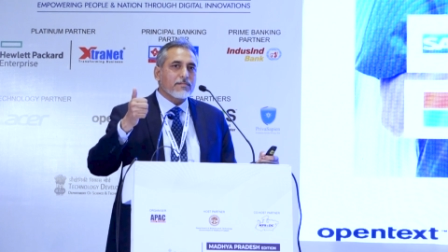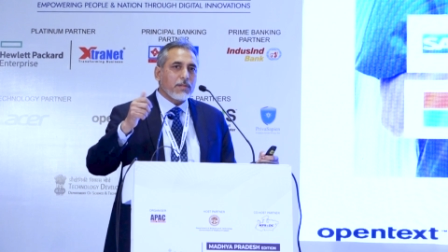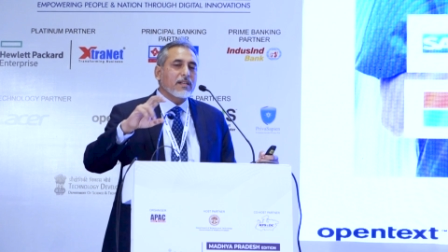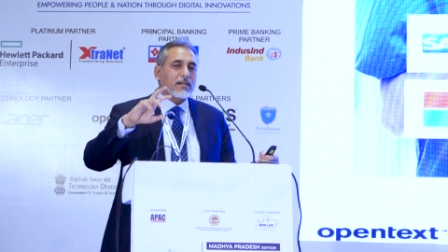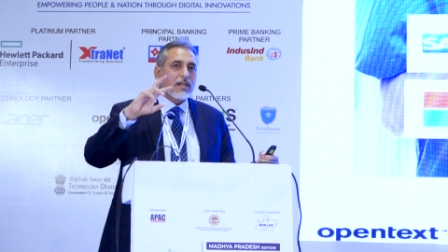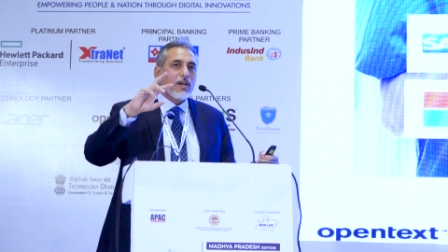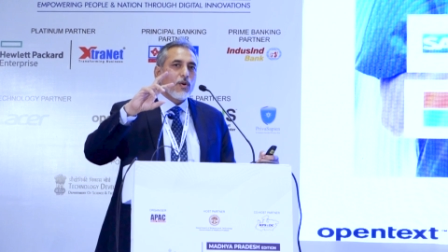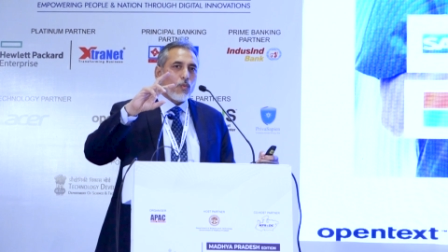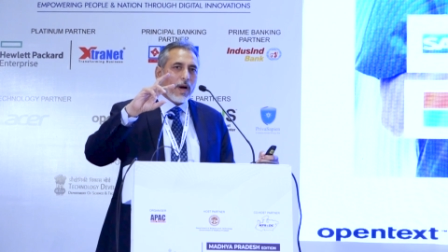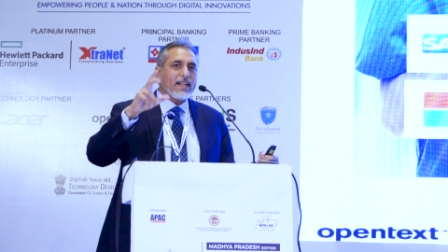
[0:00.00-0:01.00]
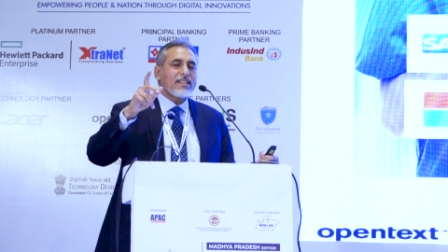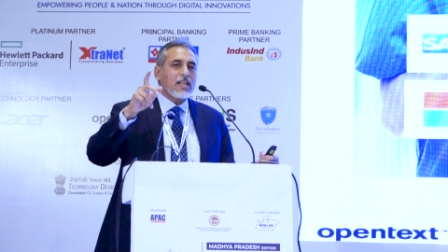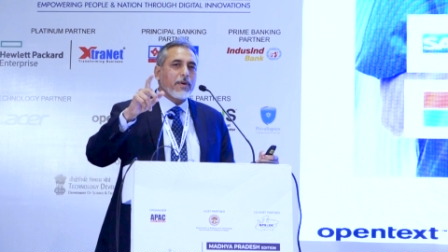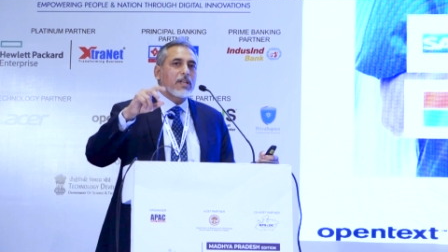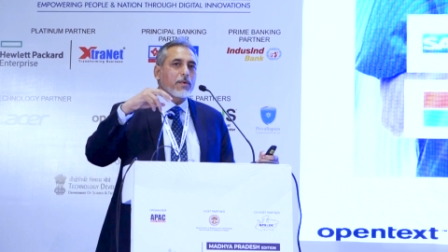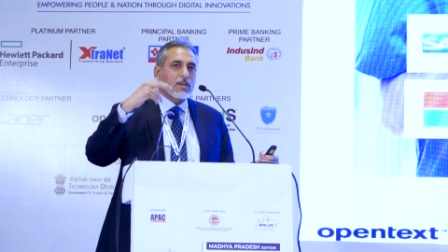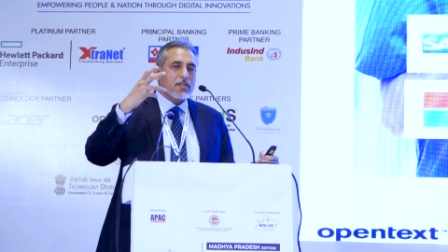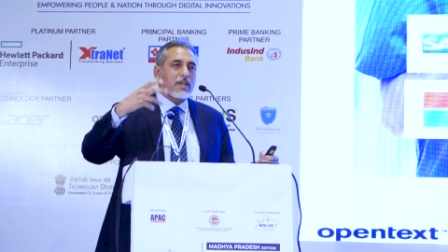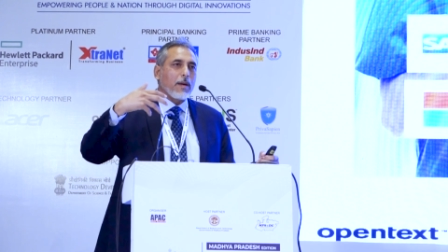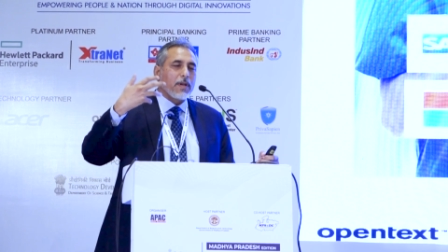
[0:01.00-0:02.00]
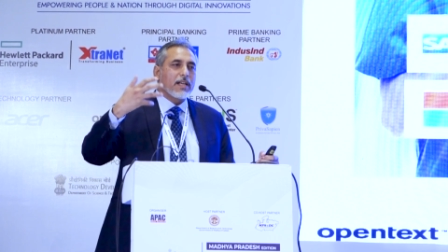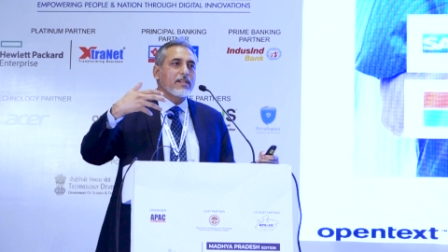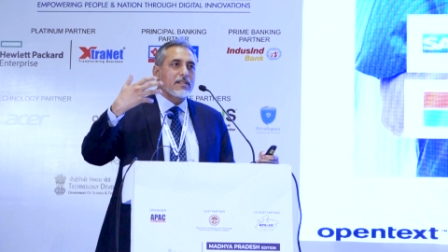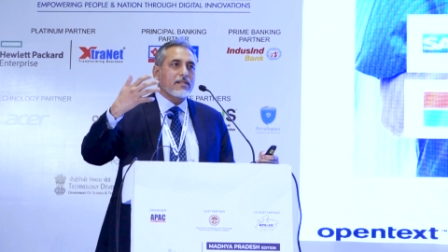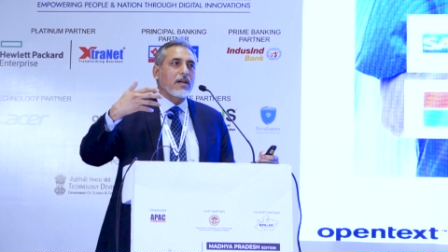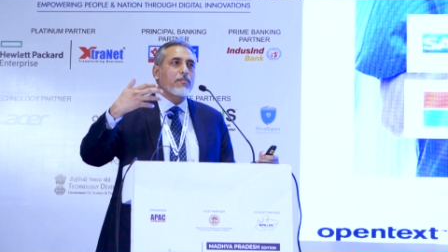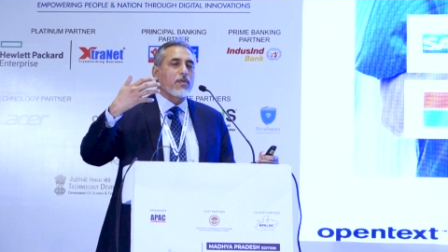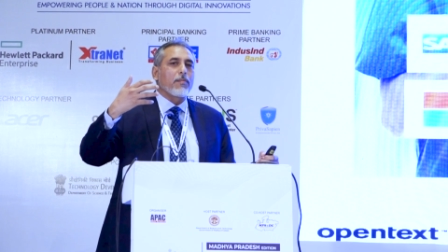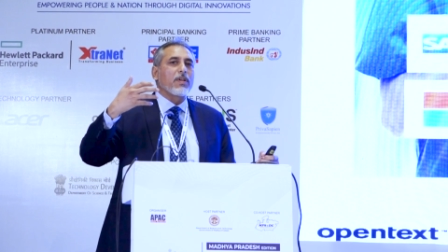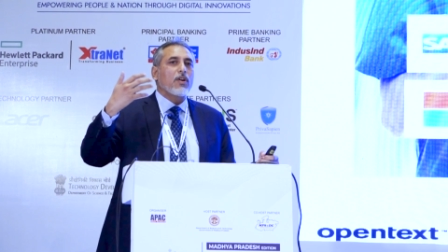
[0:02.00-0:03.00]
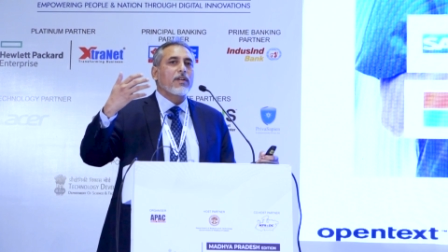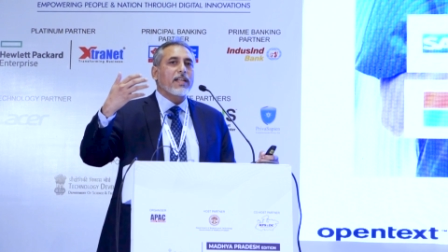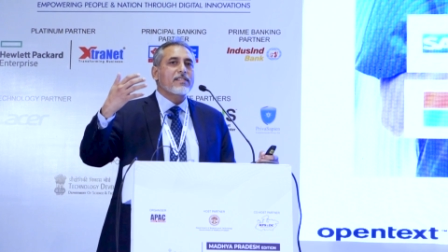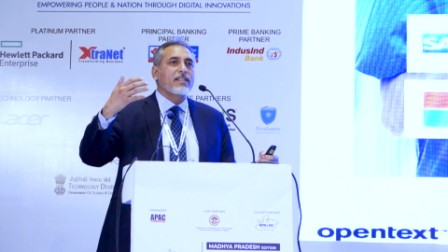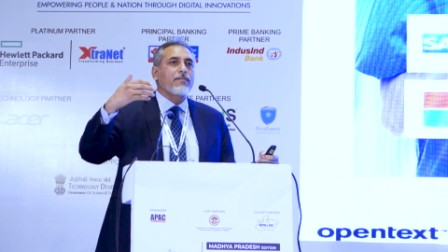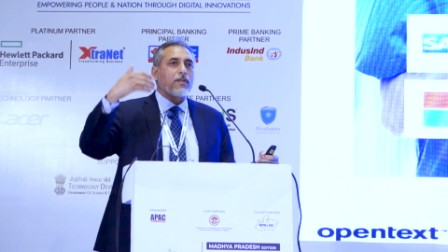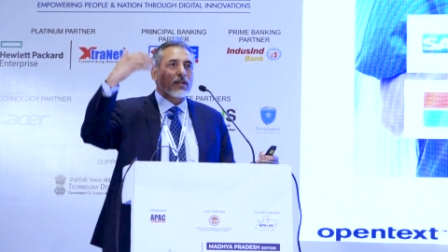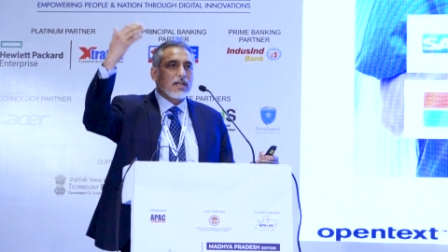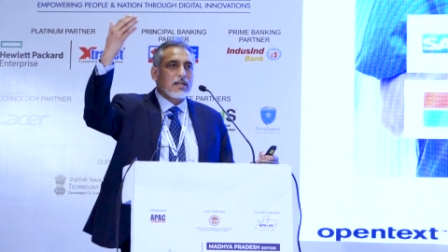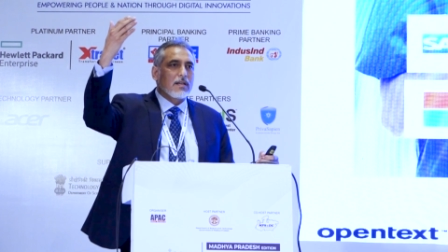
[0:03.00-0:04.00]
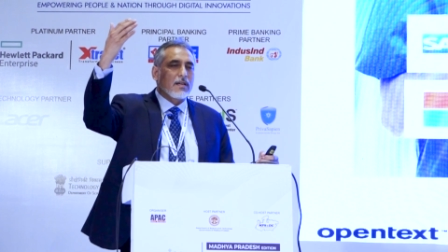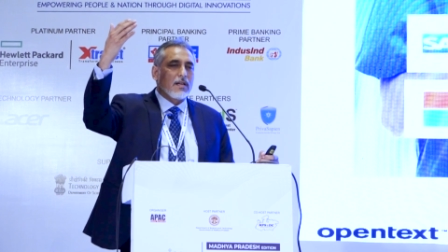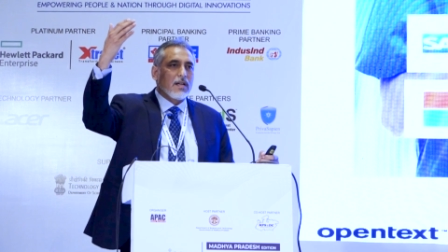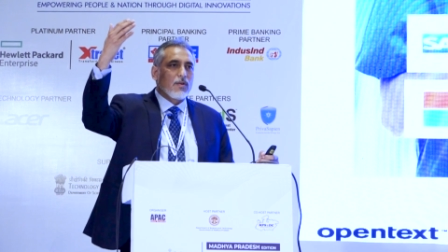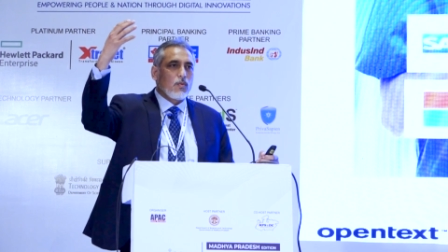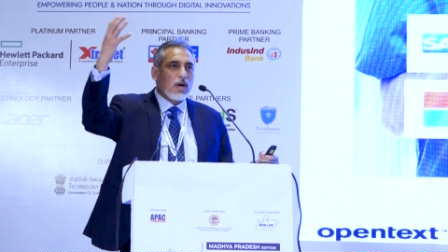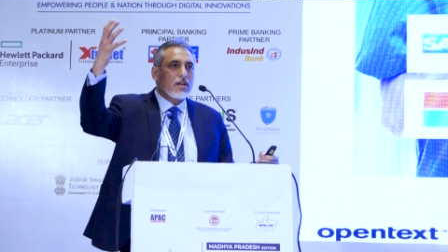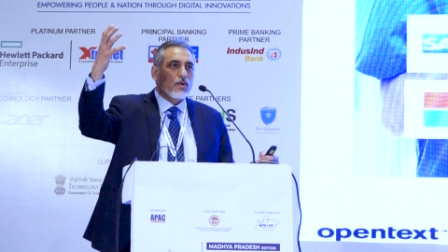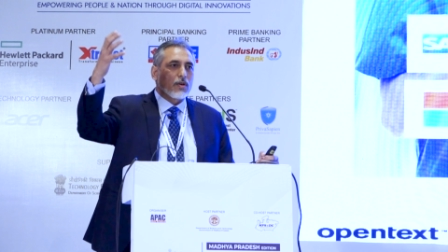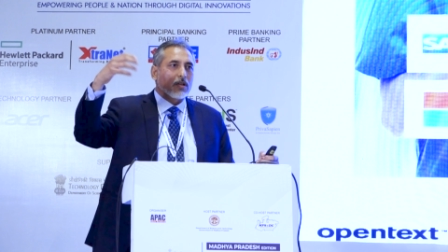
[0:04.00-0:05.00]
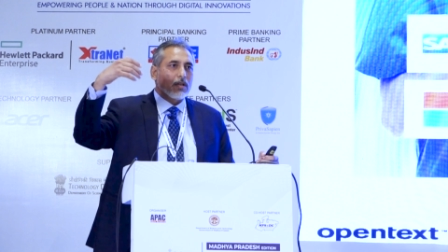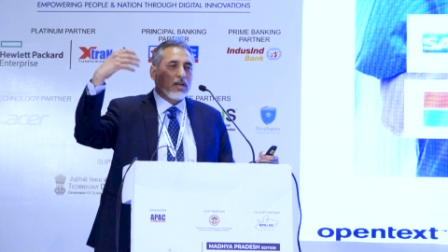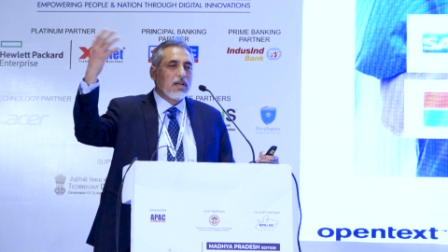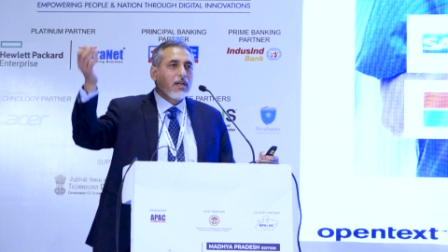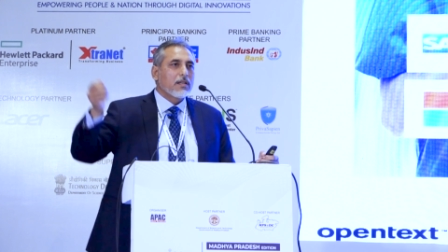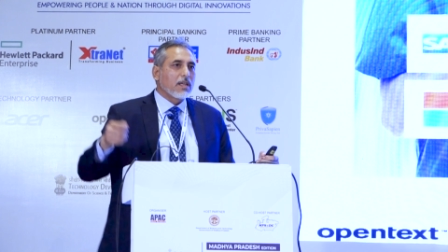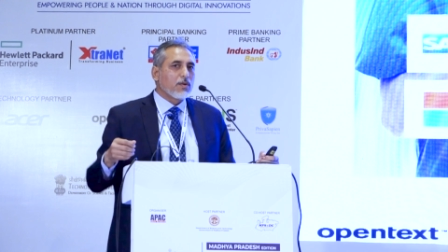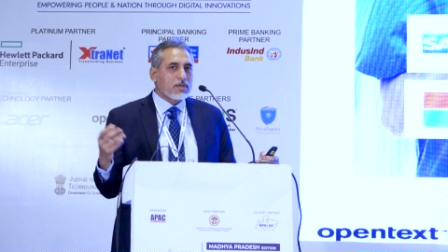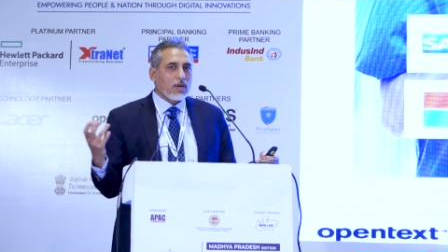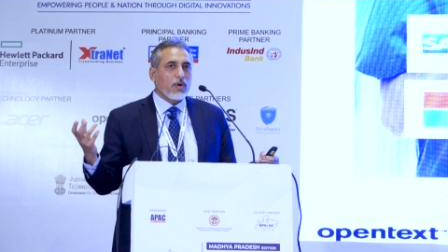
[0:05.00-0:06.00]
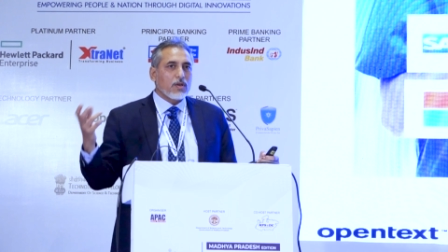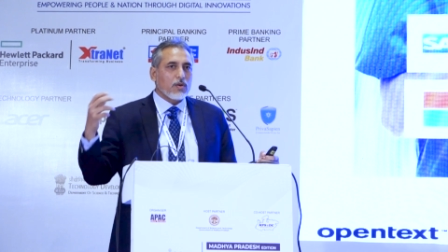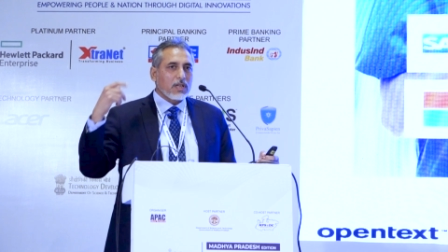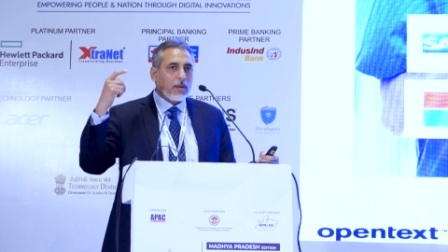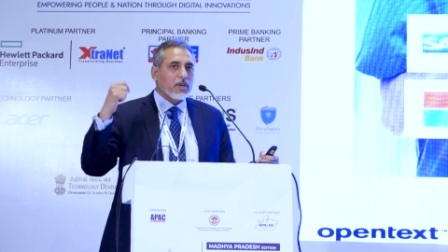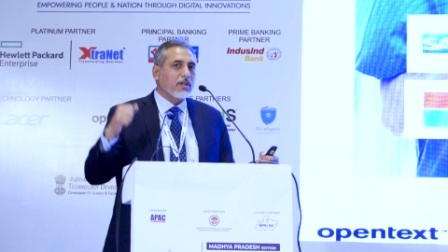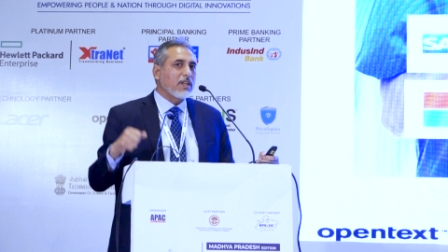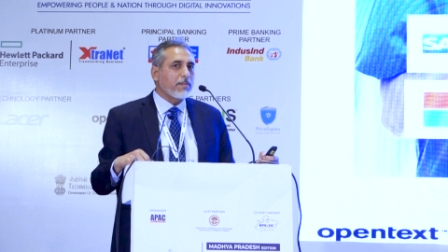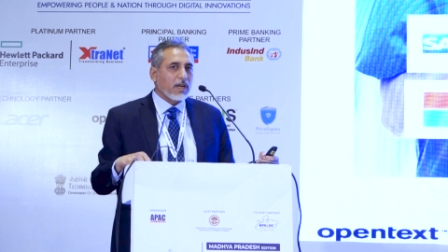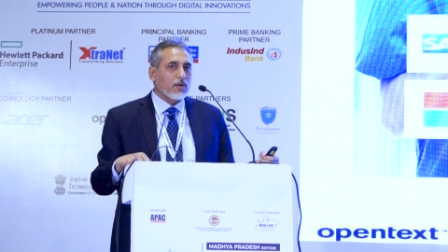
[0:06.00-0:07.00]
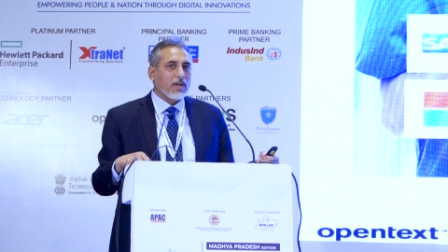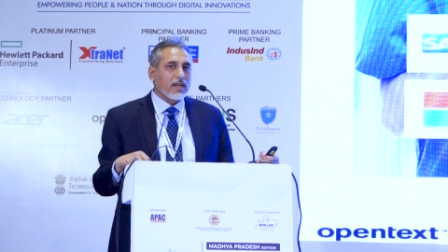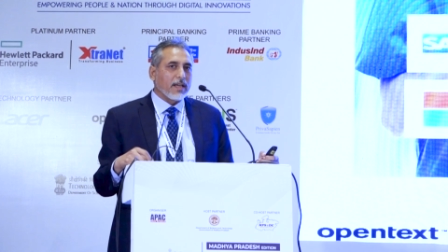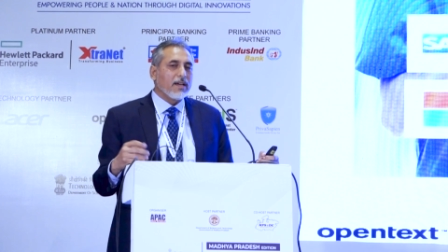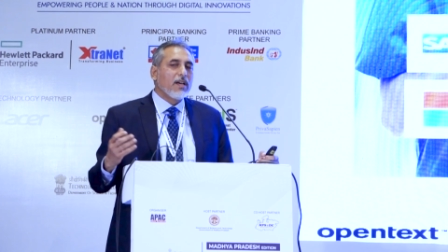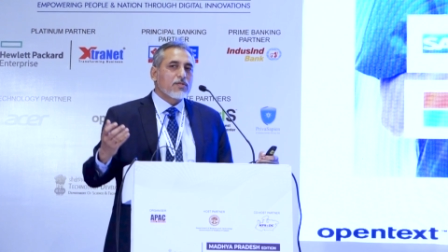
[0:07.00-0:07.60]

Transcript: But why it is happening? Because applications are probably not tested for that you know, workload or the, the user workload coming on that particular day.